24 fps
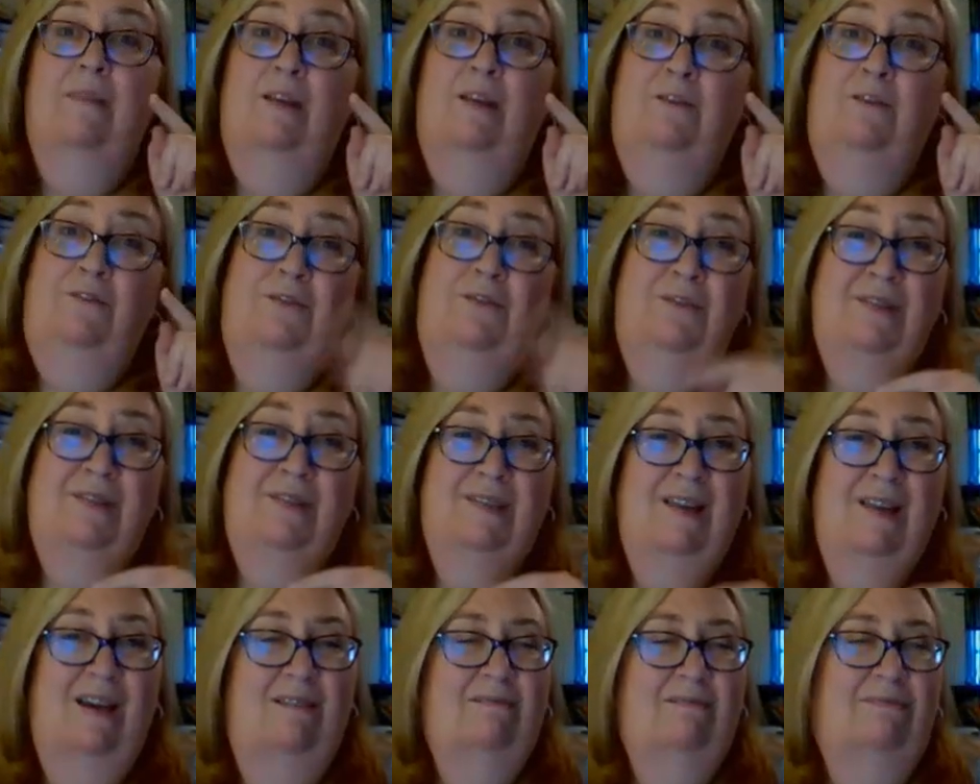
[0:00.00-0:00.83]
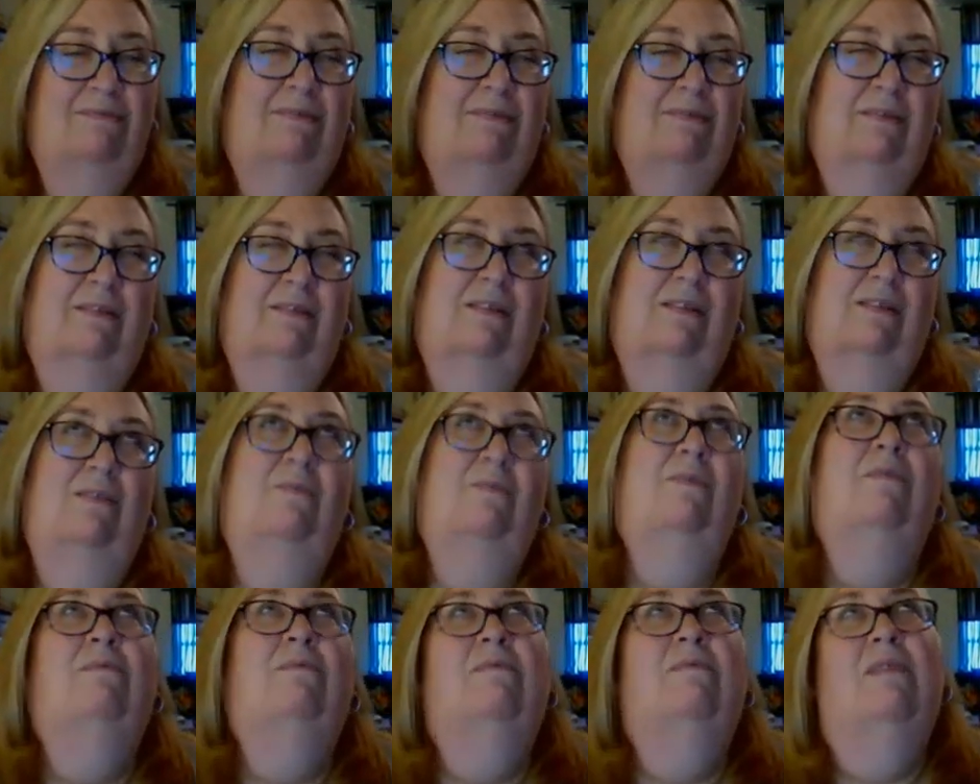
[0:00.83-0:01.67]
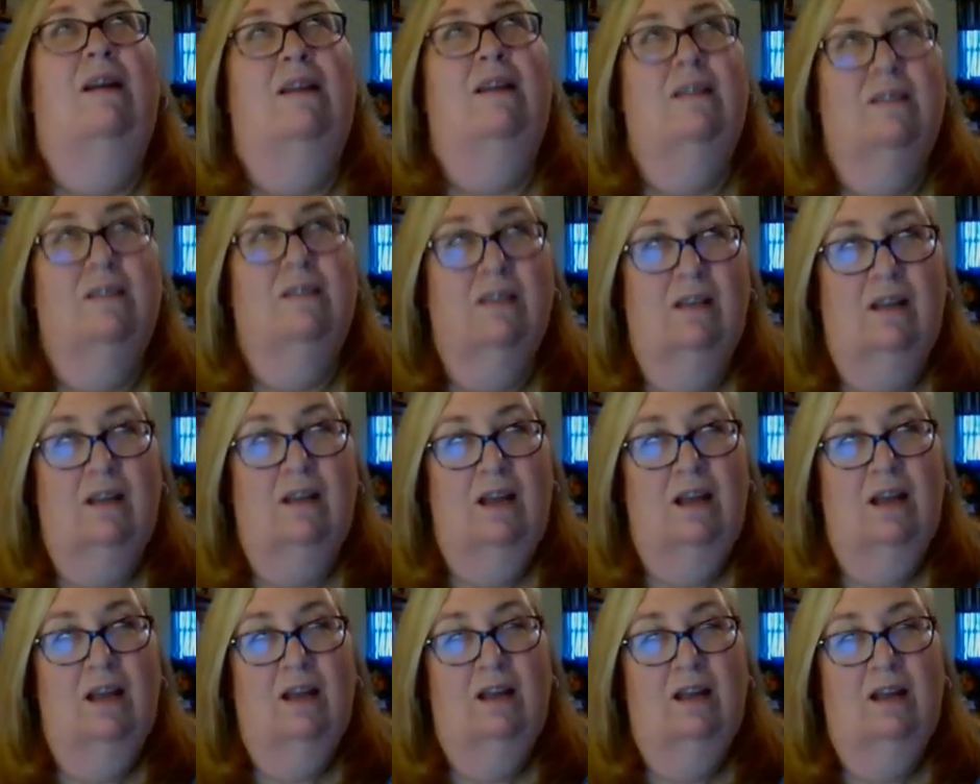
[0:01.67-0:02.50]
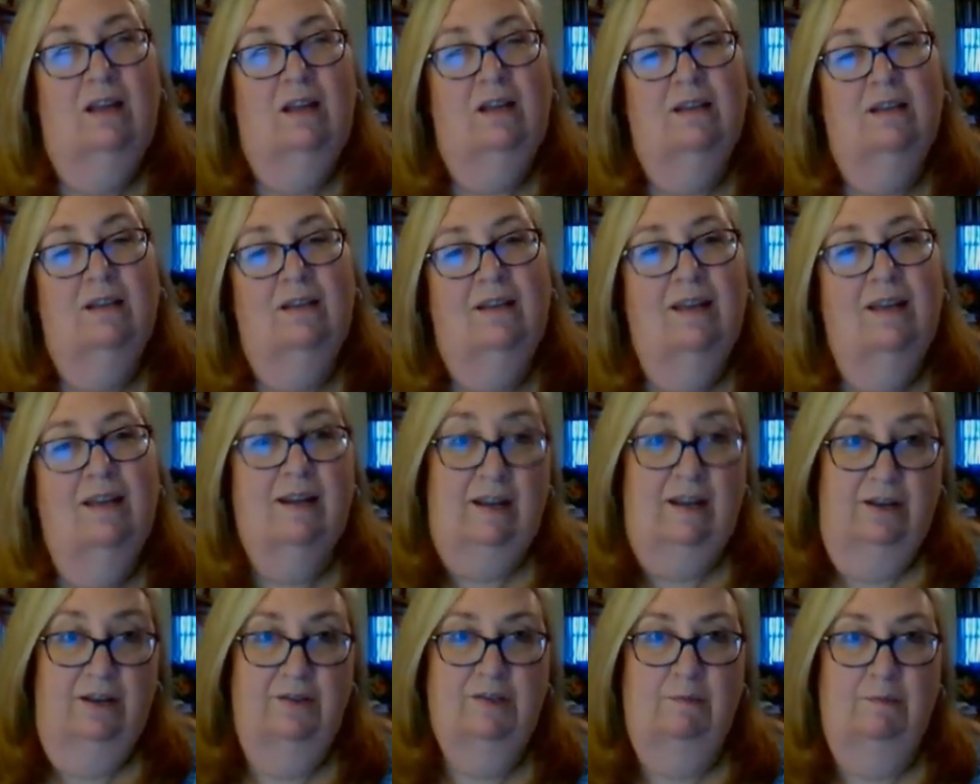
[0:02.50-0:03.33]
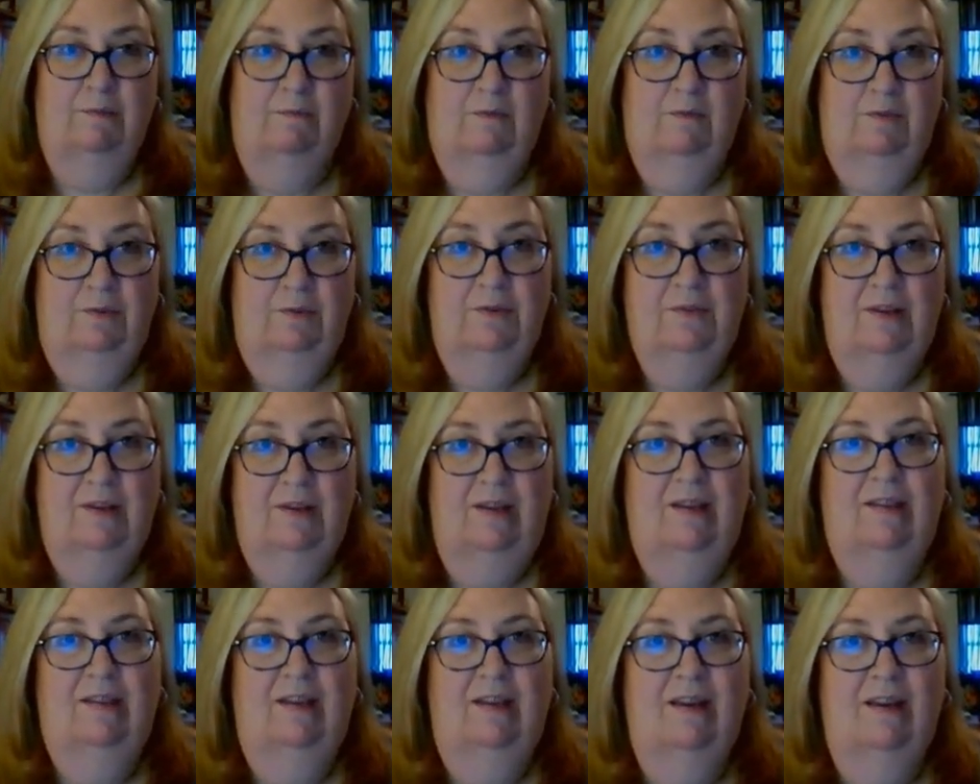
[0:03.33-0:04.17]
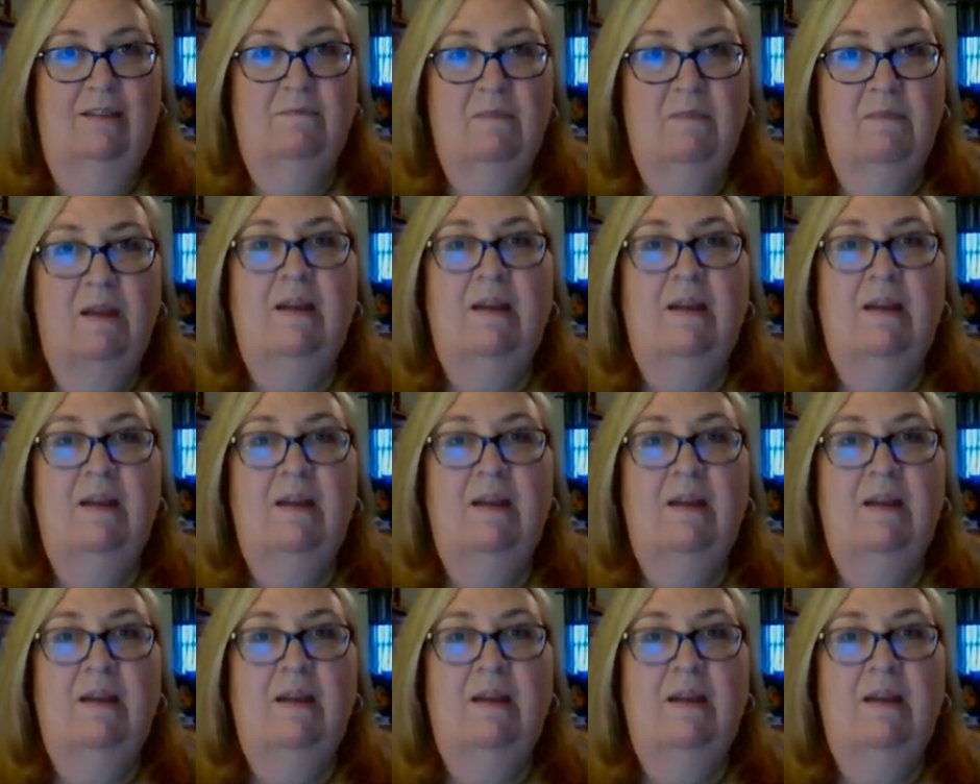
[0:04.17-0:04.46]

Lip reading: If you decide, I don't want to write today, and I know some of you are thinking that,